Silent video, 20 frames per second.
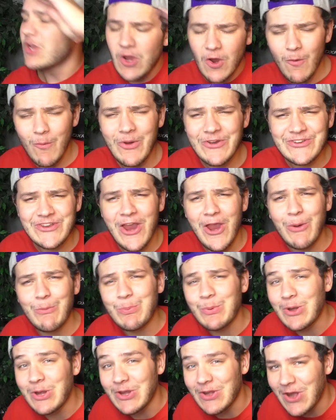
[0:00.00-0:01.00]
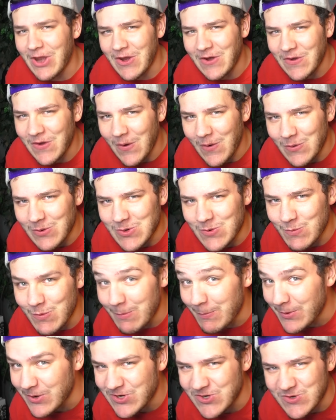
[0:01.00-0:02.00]
Yo, what's happening there,
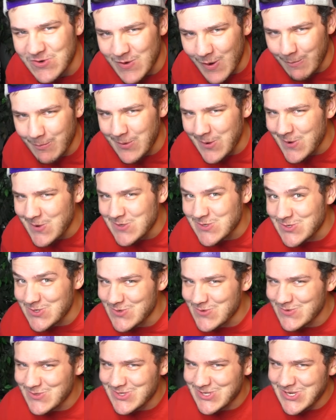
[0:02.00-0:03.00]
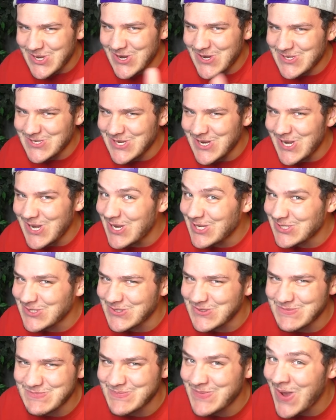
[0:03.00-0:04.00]
young whippersnappers, you dirty
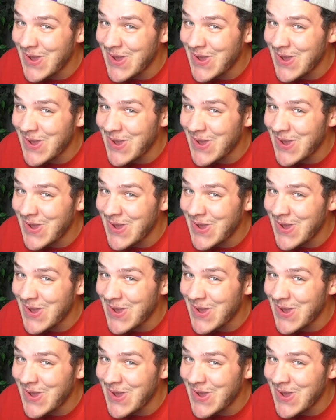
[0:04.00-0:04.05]
little...